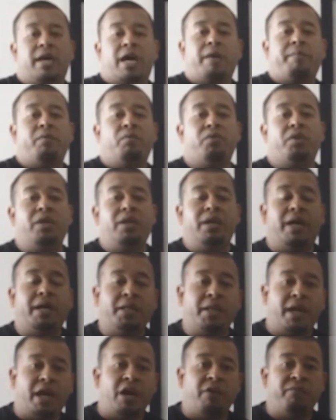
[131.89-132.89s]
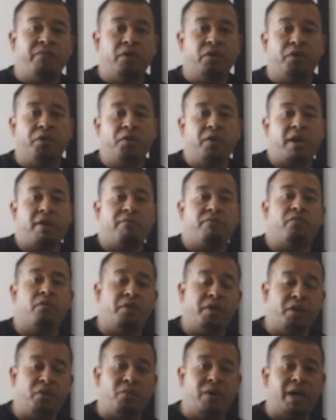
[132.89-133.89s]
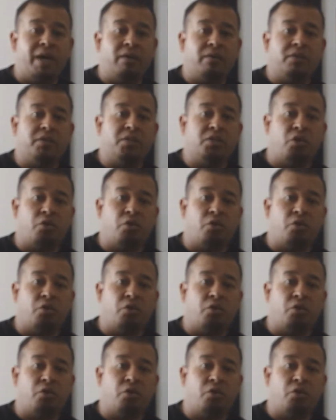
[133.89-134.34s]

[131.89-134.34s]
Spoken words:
I mean, when you look at their outfield, you have Vernon Wells,